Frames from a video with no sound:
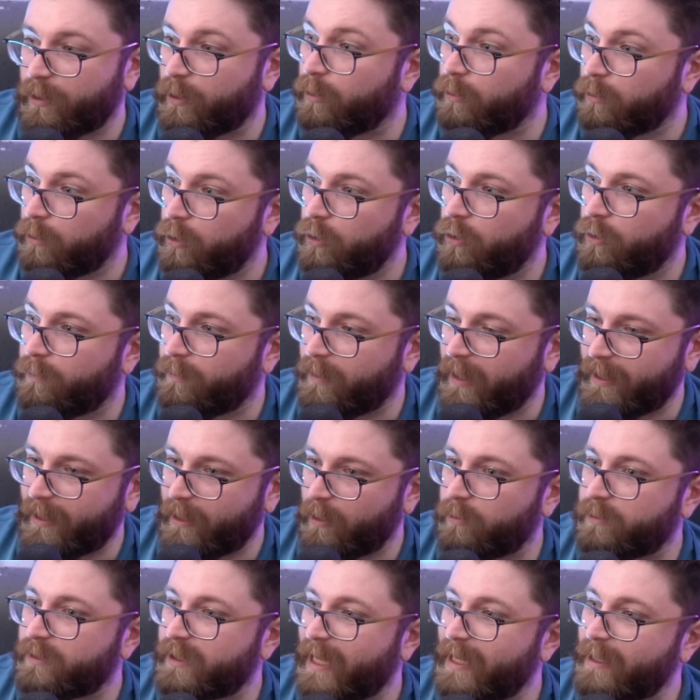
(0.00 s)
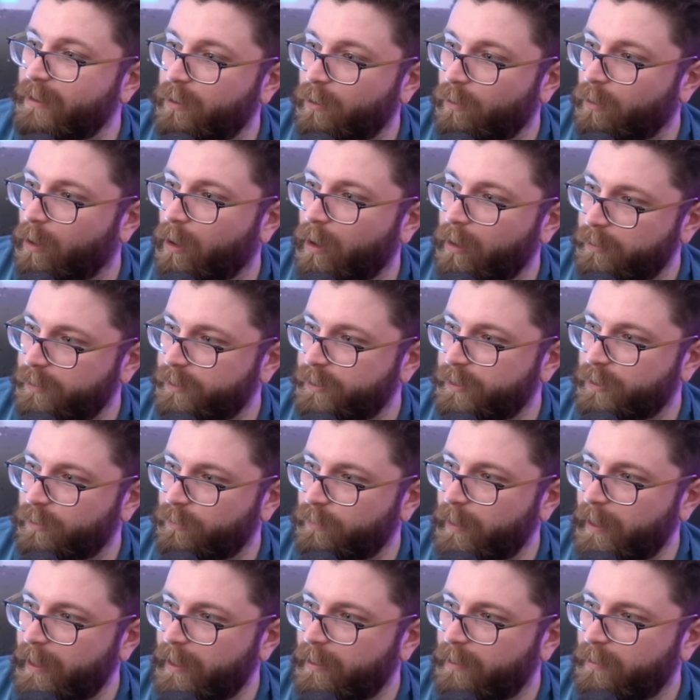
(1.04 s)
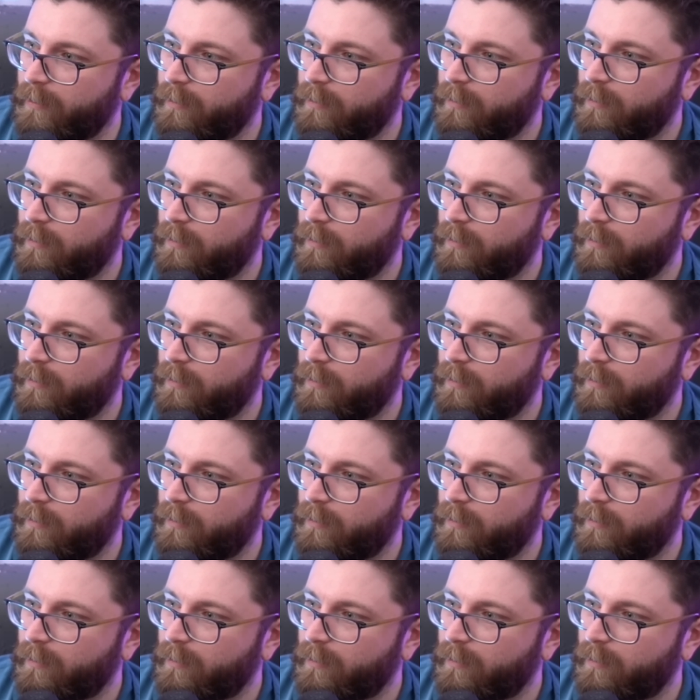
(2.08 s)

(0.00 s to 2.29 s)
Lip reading: gloom, like, it'll take your hearts away,